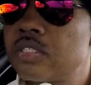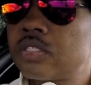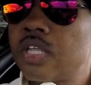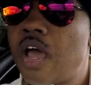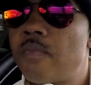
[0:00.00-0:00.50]

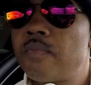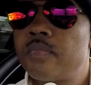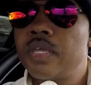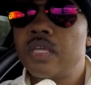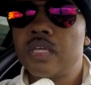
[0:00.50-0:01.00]
stopped
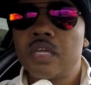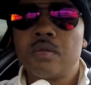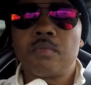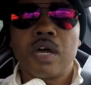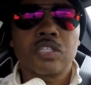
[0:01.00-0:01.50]
me
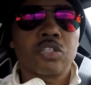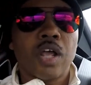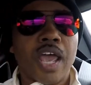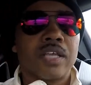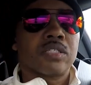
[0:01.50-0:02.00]
in my
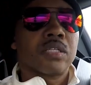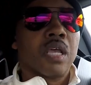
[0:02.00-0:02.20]
tracks.